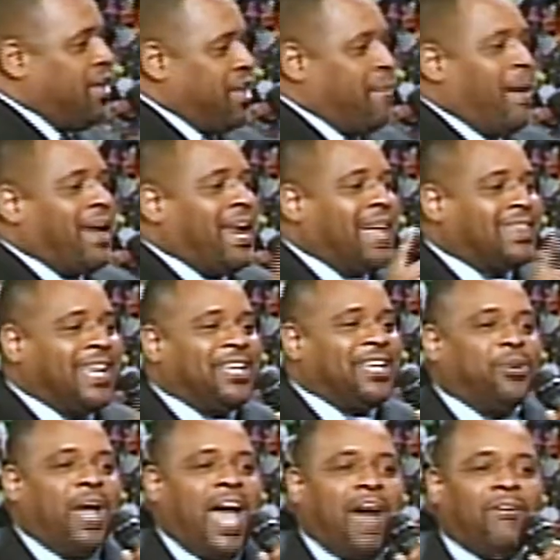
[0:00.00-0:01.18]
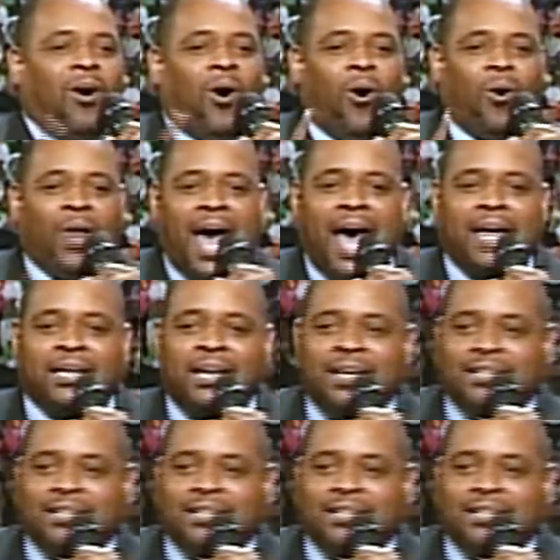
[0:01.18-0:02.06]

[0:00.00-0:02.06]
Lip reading: you might not think you have a whole lot